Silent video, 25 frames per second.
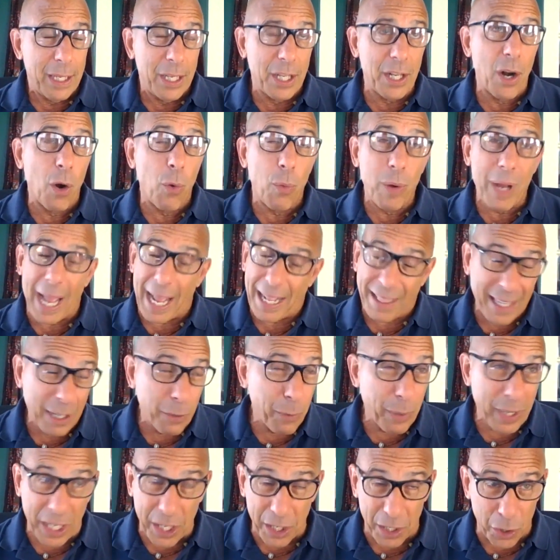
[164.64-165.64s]
I
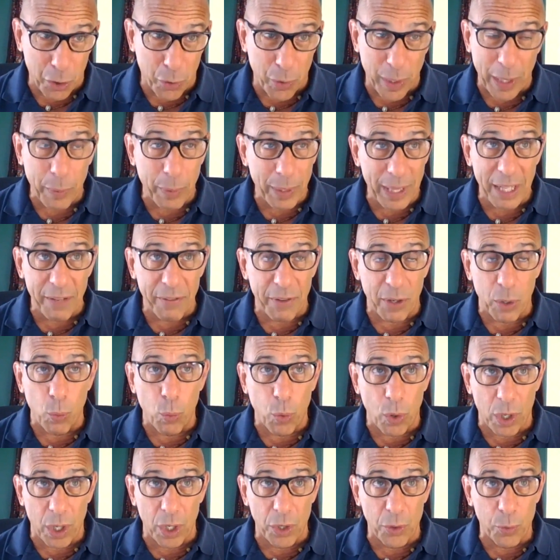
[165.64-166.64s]
think we could agree we live in a
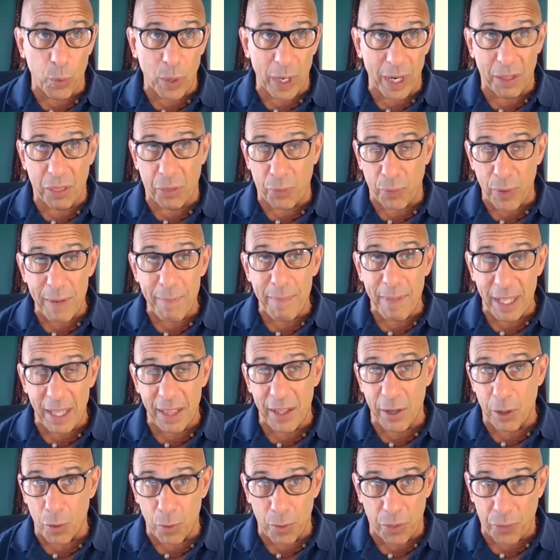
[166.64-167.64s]
world where
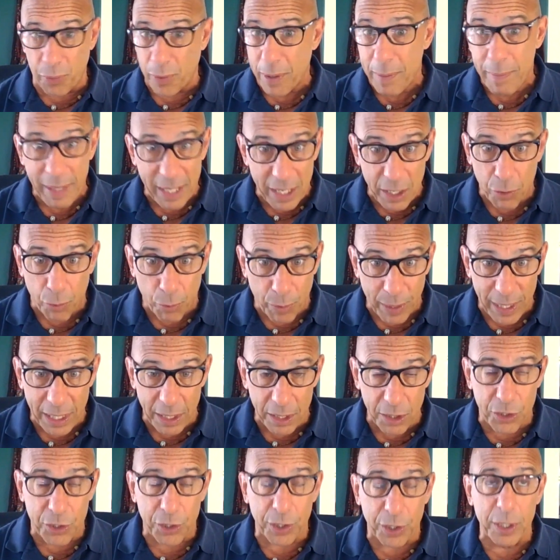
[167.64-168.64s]
there are 3 million
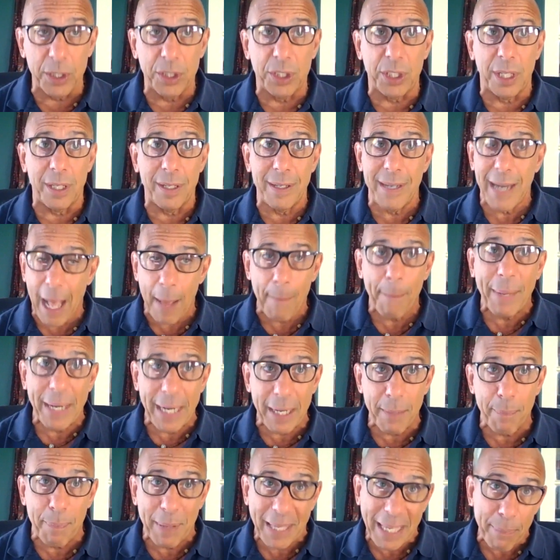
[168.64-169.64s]
realtors. Not
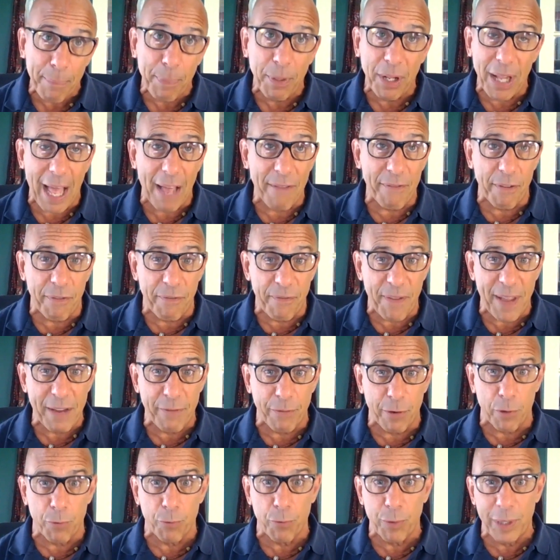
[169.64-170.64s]
many people have a
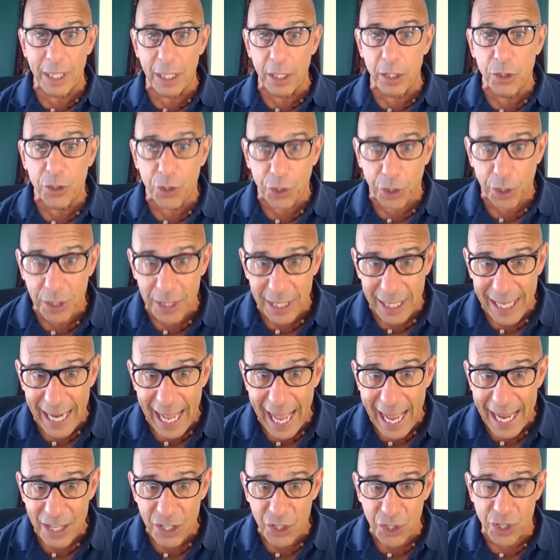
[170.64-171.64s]
favorite realtor
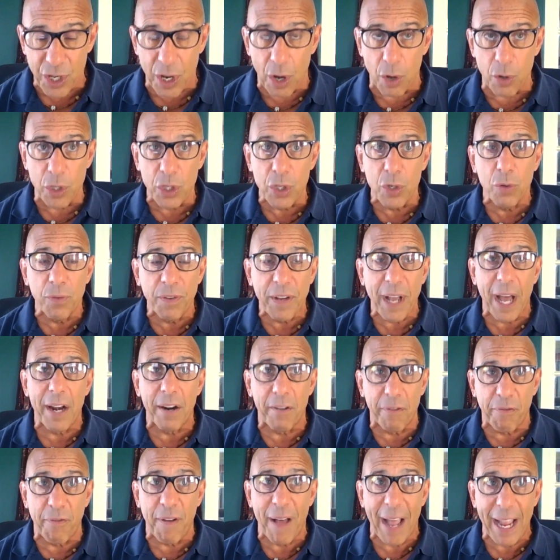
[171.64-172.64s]
today. So you've got
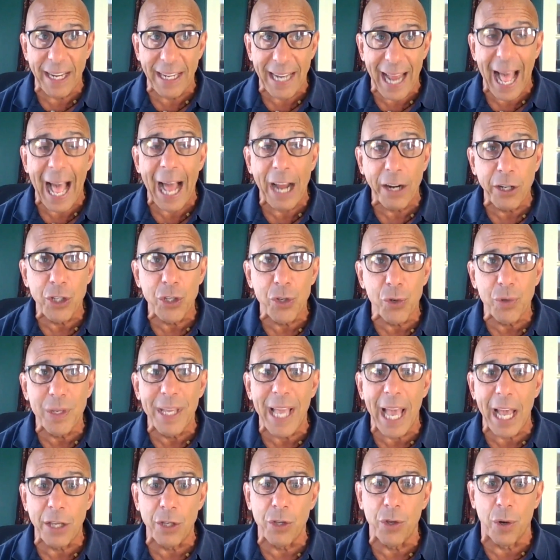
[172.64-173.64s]
to fight. How do you
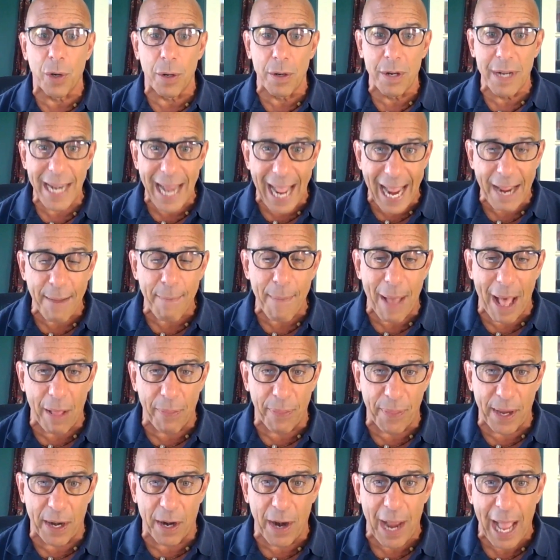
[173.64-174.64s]
get your name
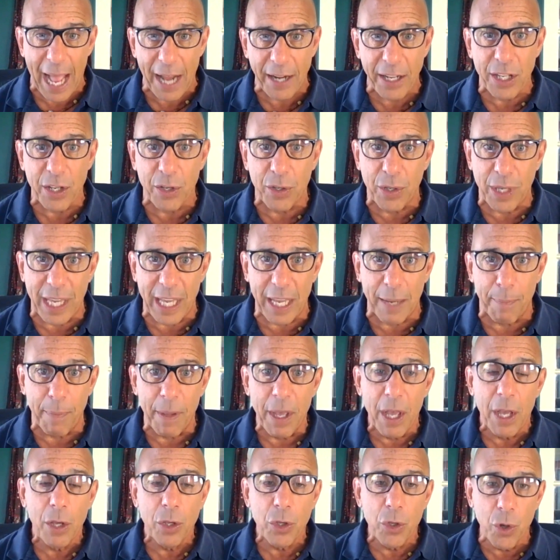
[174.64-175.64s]
out there? How do you keep
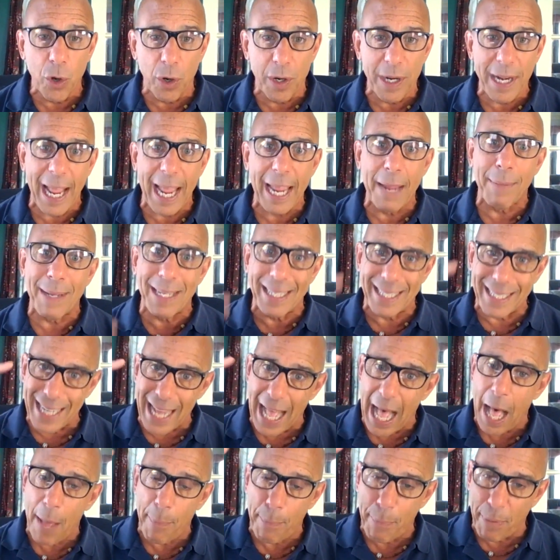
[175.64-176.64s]
your name at
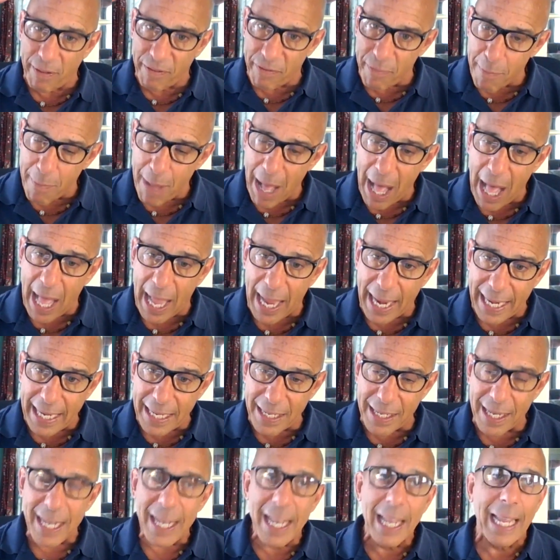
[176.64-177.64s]
top of
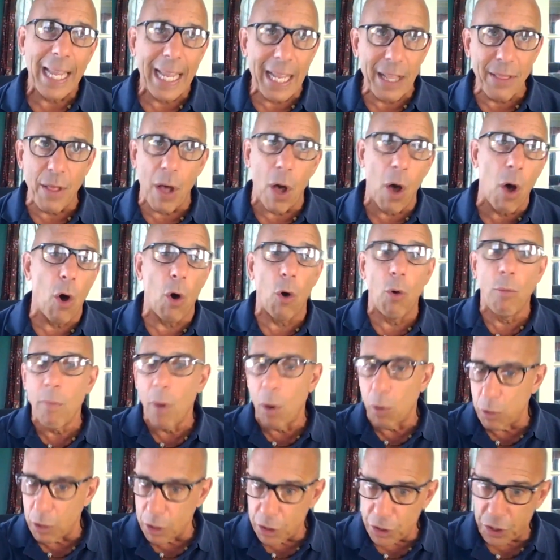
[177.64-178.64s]
mind in the
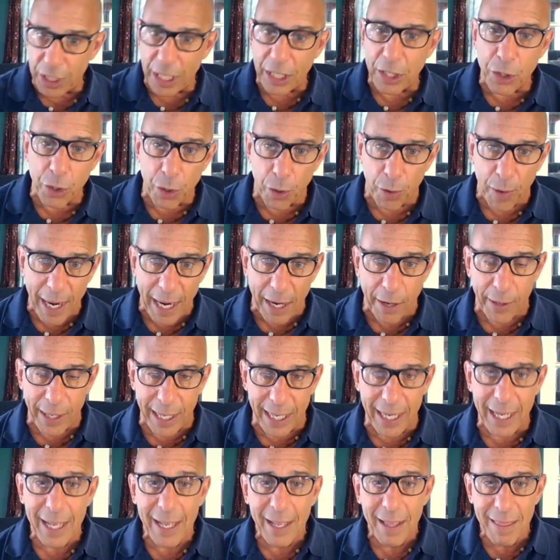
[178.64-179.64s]
homeowners in your
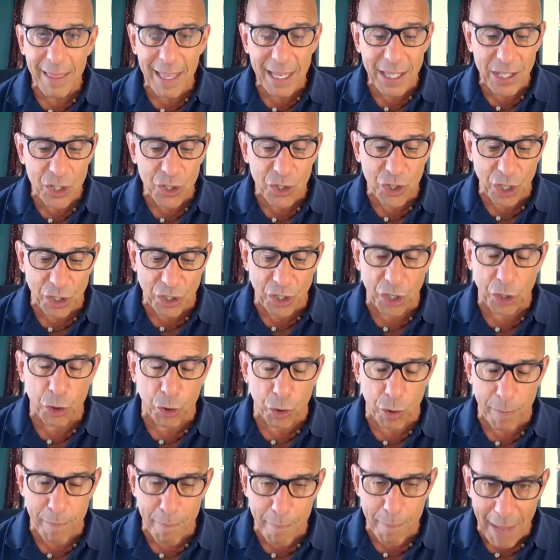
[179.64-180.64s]
area? This is just a
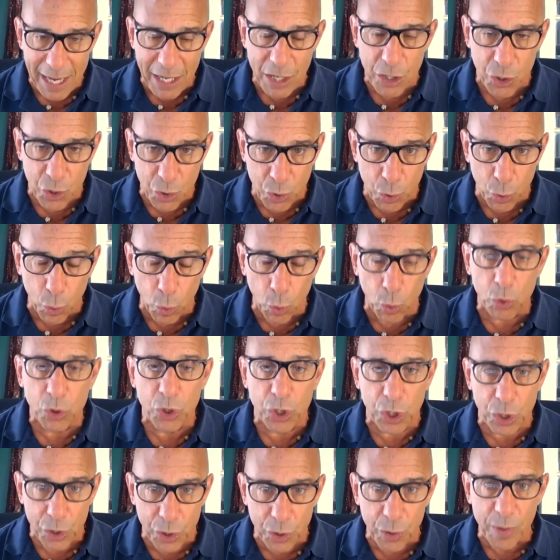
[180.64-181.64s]
tremendous tool
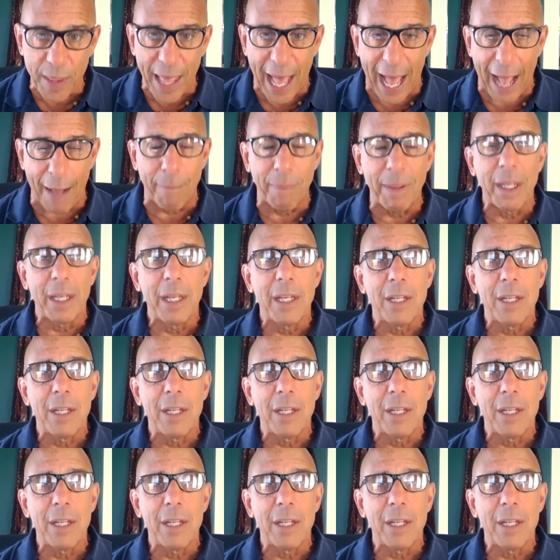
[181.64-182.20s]
to do that.